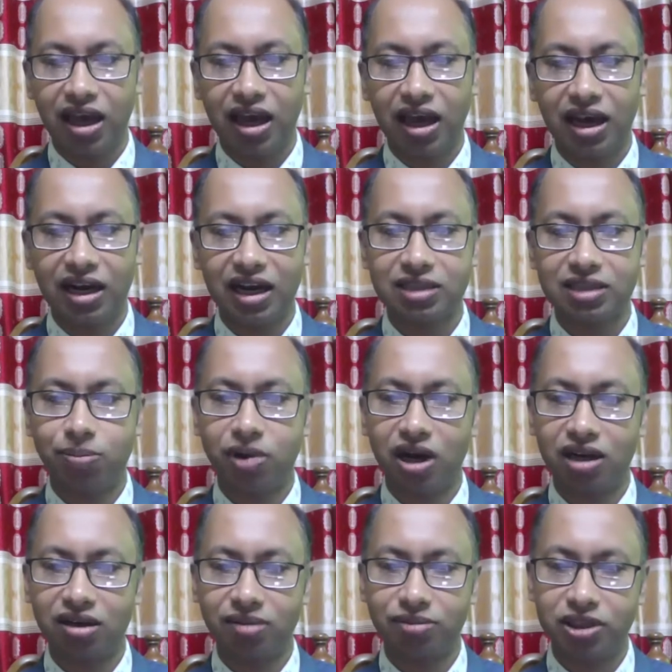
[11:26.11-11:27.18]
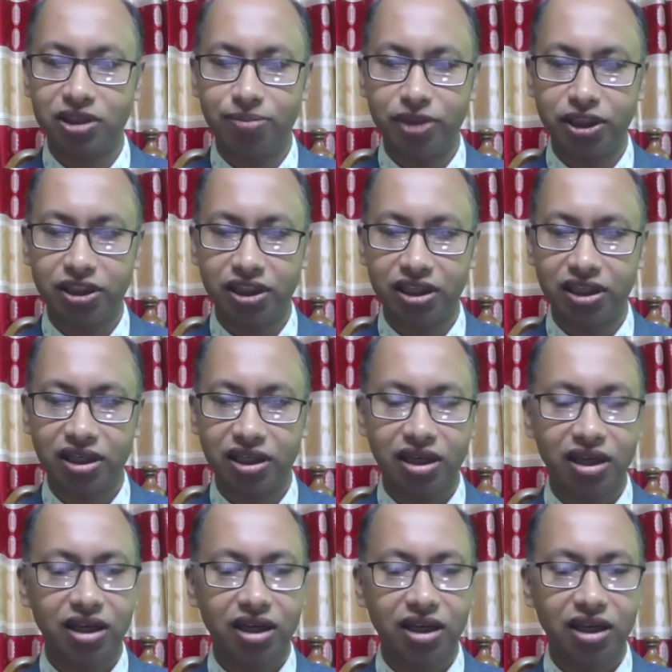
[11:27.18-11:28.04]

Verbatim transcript: And as a part of this mission,